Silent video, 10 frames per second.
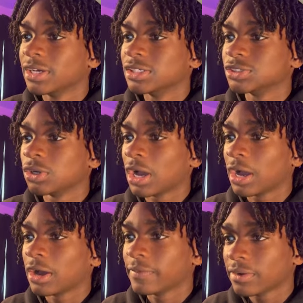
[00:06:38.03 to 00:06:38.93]
So
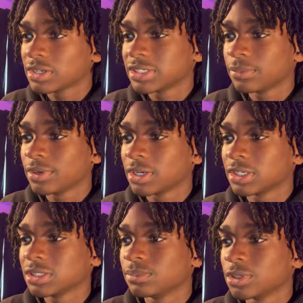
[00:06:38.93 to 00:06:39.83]
a 5 out of 10 because it
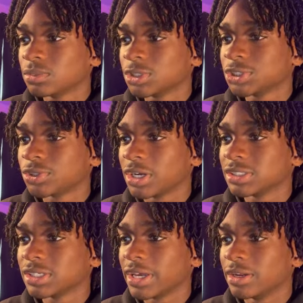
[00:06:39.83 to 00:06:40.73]
doesn't build much
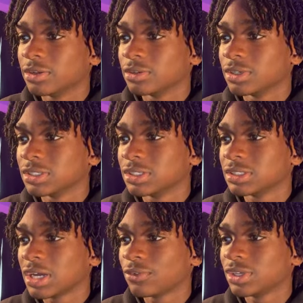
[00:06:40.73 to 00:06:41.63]
trust and it's just
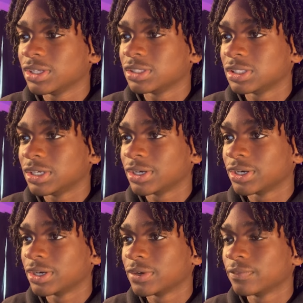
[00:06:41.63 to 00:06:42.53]
not really
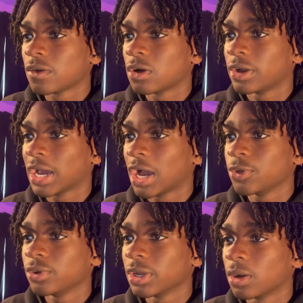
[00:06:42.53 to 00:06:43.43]
clear on how you
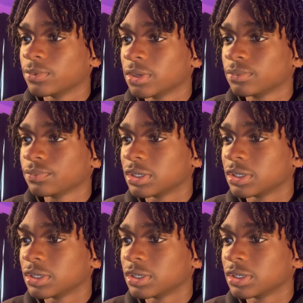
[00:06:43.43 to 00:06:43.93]
could help them.